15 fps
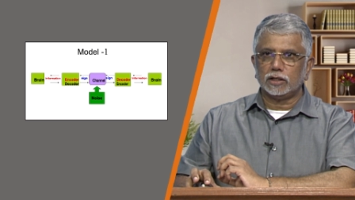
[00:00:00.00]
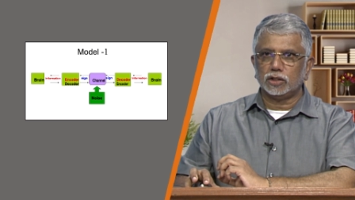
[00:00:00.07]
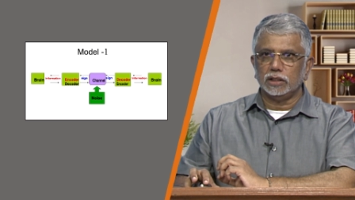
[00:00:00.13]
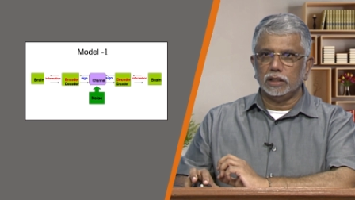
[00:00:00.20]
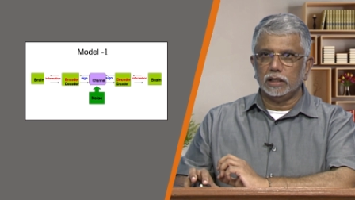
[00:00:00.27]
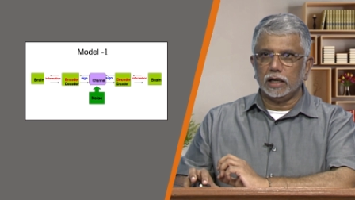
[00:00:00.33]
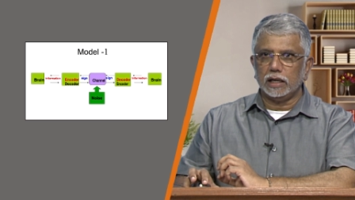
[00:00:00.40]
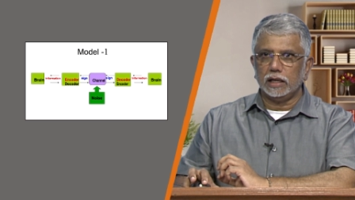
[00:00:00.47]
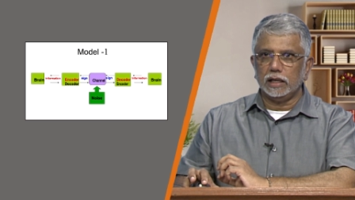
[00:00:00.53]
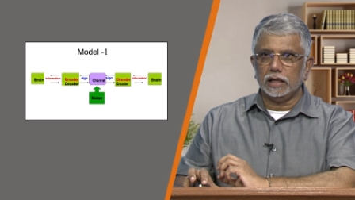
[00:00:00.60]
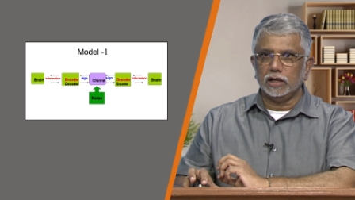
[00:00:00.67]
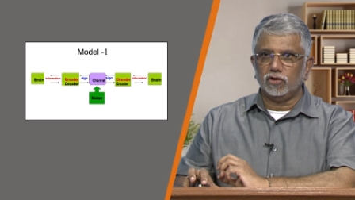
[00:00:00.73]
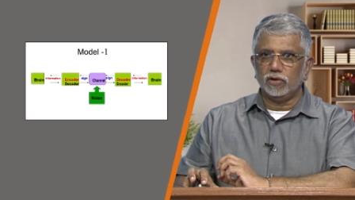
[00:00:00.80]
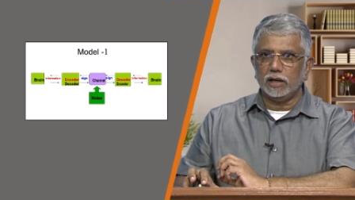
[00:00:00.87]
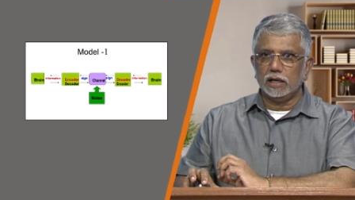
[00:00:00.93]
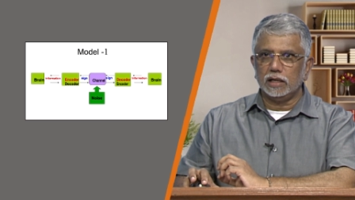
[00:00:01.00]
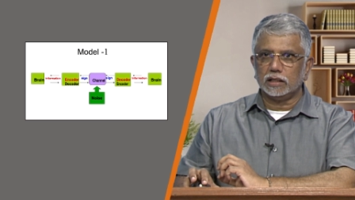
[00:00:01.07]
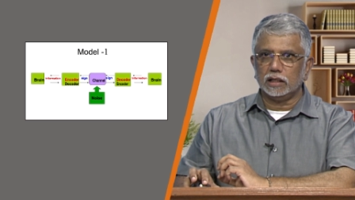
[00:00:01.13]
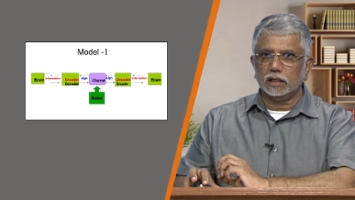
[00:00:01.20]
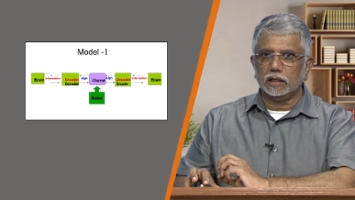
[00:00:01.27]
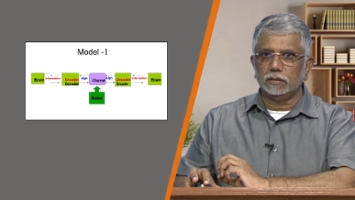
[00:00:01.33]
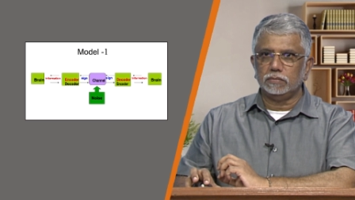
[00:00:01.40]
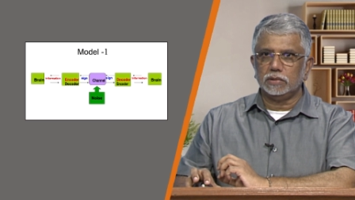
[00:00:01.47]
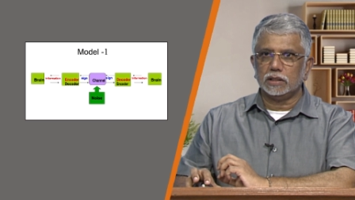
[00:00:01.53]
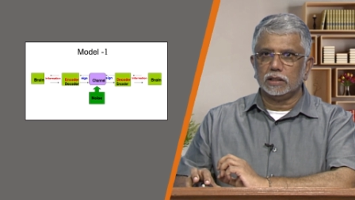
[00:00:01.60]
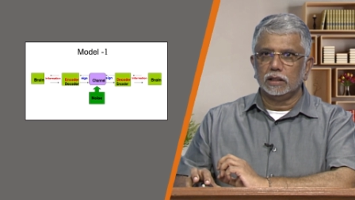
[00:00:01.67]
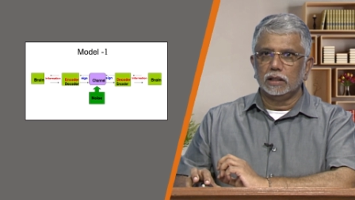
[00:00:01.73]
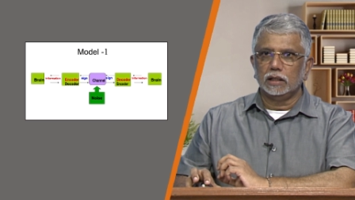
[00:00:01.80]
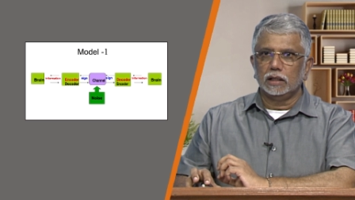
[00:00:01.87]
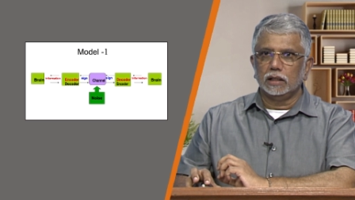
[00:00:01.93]
in, in real terms,
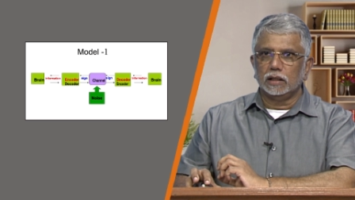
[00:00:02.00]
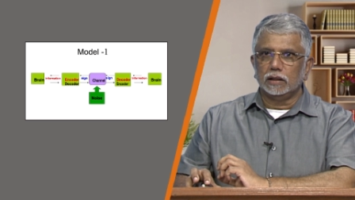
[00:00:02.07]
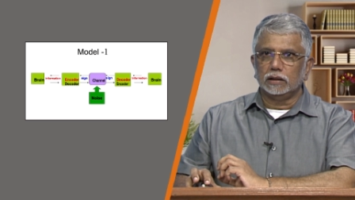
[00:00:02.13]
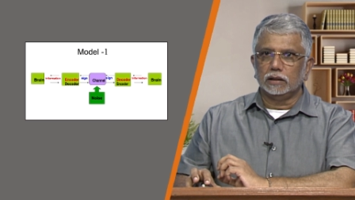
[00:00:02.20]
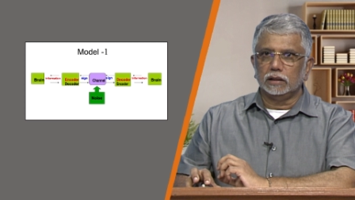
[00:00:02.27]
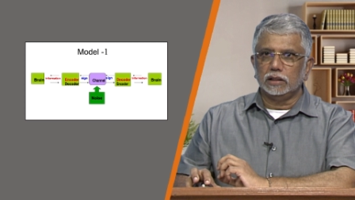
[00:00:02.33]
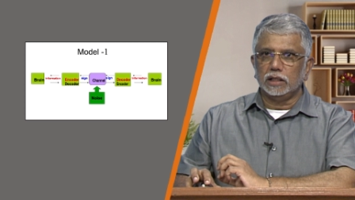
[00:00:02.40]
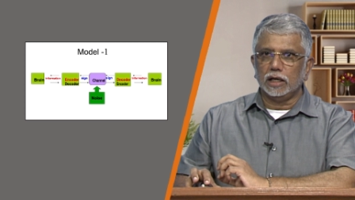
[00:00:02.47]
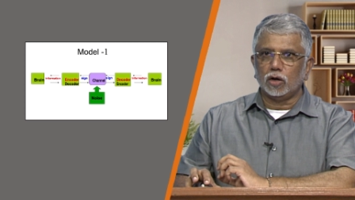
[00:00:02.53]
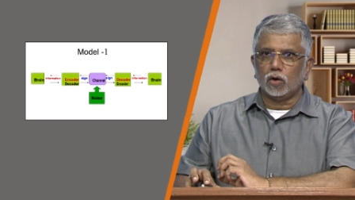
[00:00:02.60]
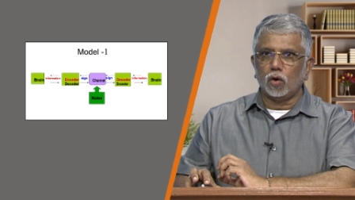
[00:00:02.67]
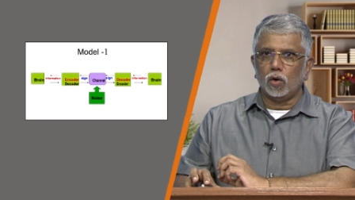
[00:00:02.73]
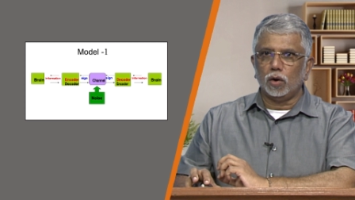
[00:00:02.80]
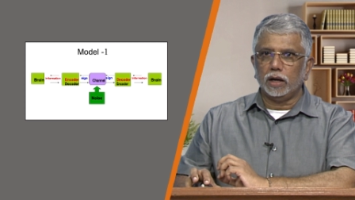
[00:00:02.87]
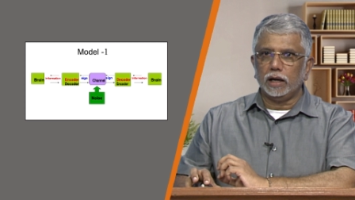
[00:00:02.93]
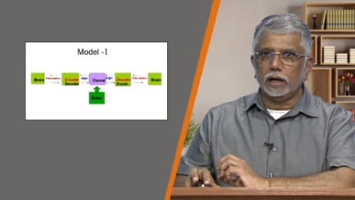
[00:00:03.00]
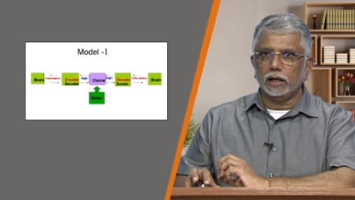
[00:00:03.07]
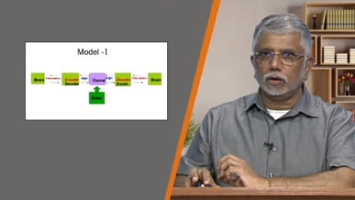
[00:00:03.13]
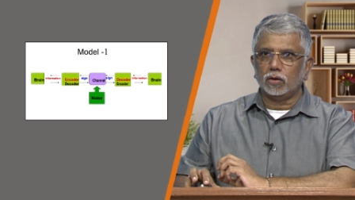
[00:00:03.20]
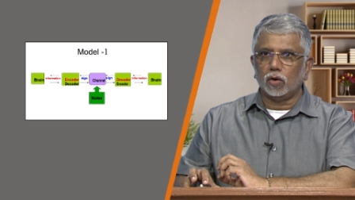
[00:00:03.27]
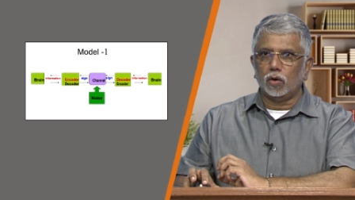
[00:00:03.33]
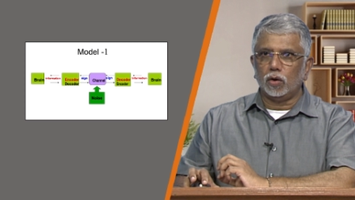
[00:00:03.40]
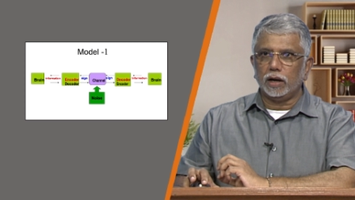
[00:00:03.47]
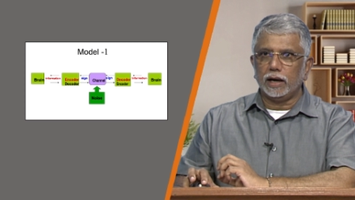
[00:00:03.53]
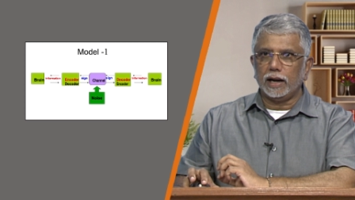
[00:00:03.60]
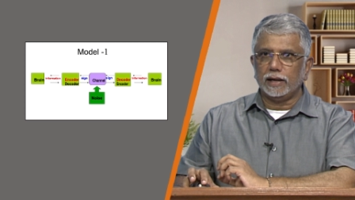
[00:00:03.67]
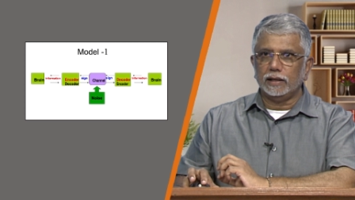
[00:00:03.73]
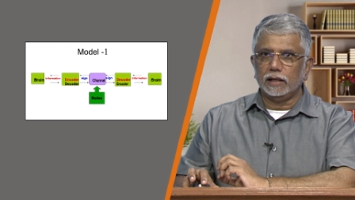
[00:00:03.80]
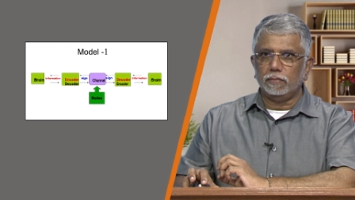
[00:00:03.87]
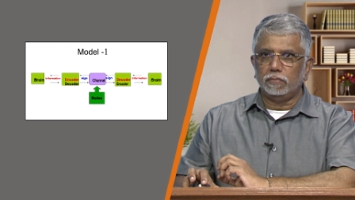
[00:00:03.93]
decoder, encoder
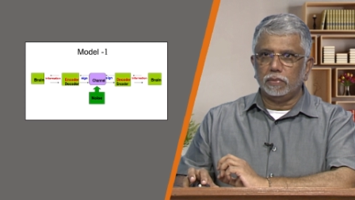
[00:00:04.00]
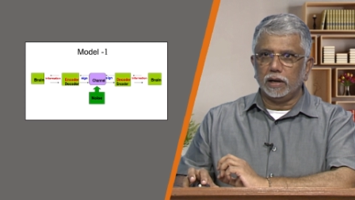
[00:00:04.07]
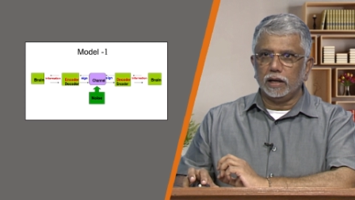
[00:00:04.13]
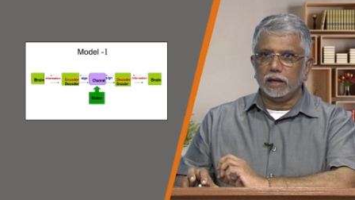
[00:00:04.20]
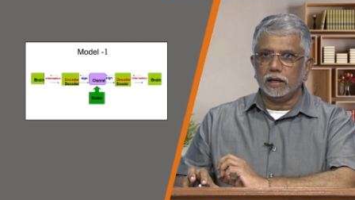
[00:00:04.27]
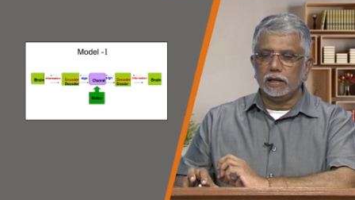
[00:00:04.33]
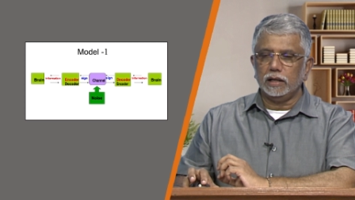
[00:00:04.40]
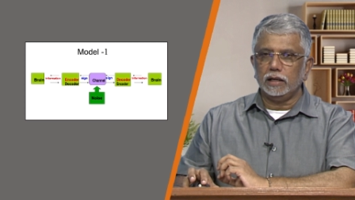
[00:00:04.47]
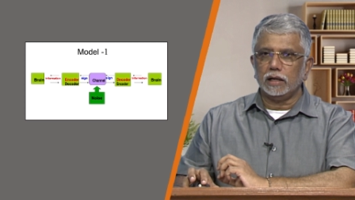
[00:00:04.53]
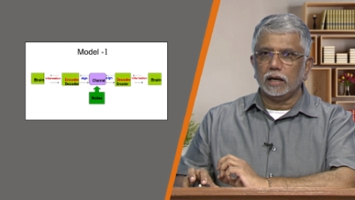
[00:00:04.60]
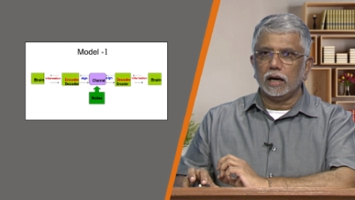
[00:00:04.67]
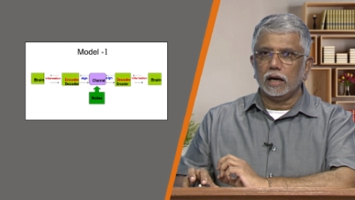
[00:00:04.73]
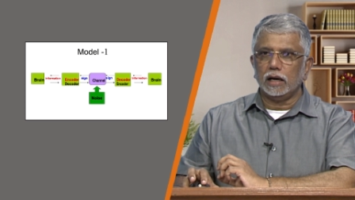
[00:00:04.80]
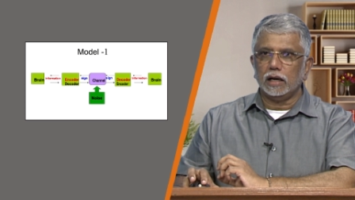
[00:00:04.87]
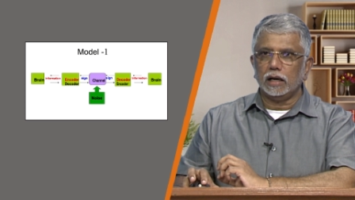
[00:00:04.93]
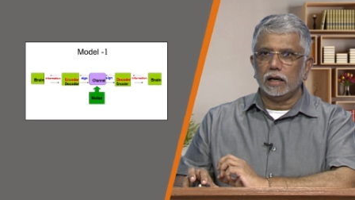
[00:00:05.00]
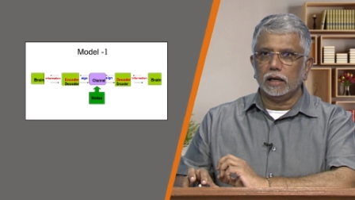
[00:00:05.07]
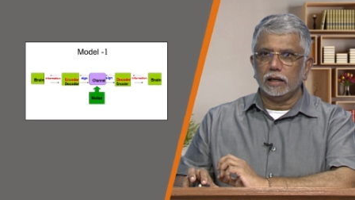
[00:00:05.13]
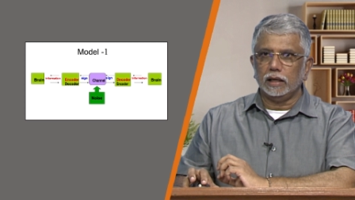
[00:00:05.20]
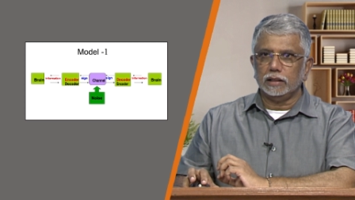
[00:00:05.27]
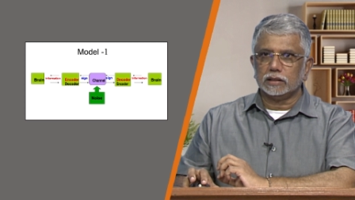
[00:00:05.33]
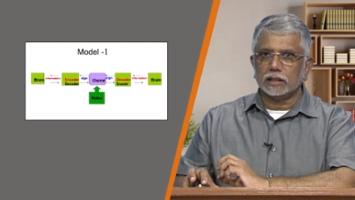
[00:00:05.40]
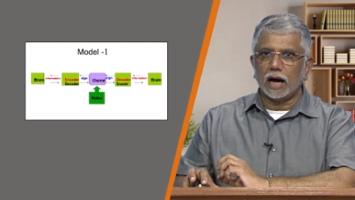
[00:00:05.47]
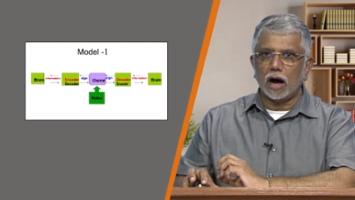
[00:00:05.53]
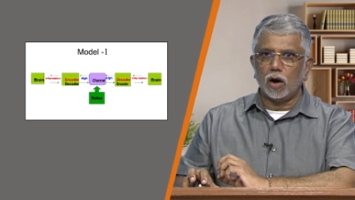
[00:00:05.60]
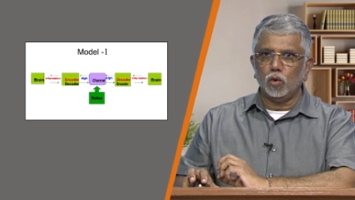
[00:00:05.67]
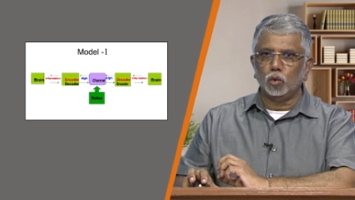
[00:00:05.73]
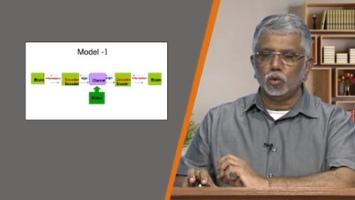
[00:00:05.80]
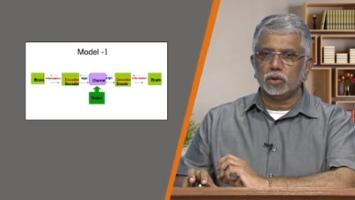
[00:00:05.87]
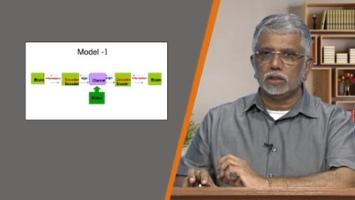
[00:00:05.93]
and the brain is
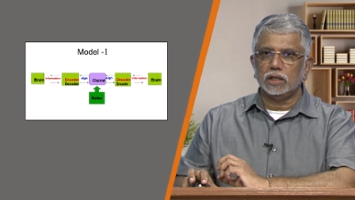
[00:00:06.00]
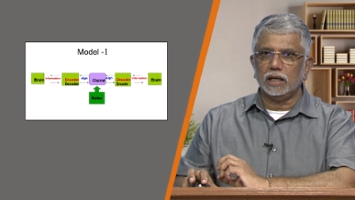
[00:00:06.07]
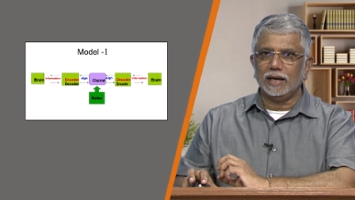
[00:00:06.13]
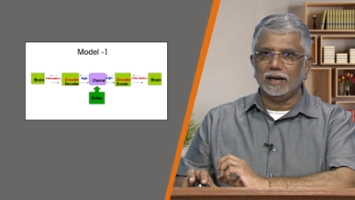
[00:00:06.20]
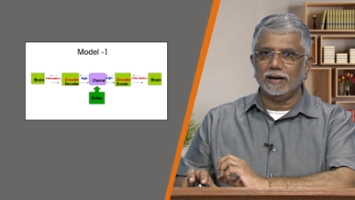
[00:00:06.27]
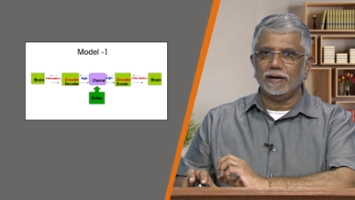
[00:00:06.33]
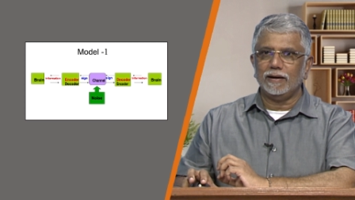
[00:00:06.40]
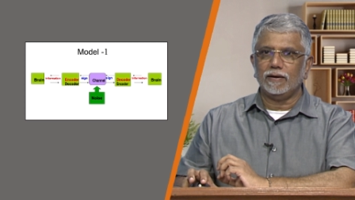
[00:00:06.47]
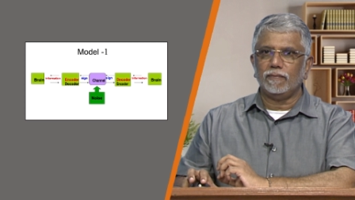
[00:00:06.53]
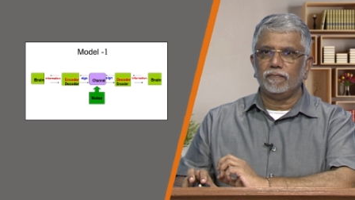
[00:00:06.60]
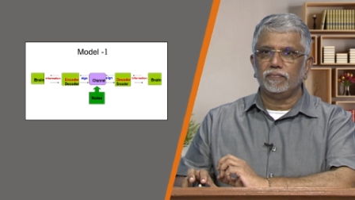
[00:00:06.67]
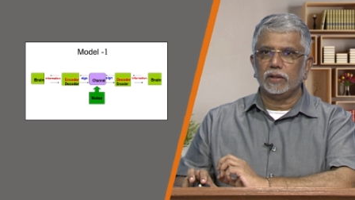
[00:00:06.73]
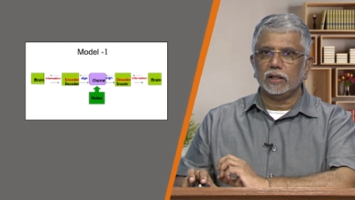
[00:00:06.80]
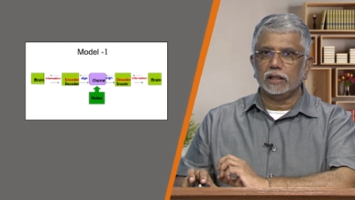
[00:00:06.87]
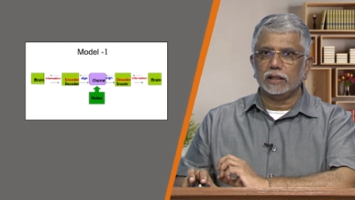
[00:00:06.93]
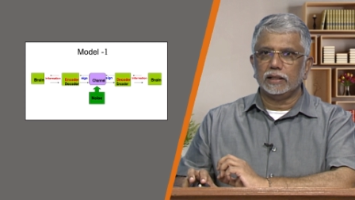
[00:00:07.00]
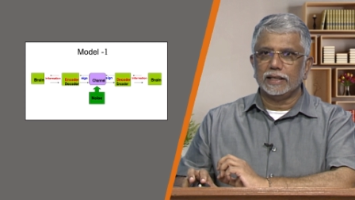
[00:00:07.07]
housed in the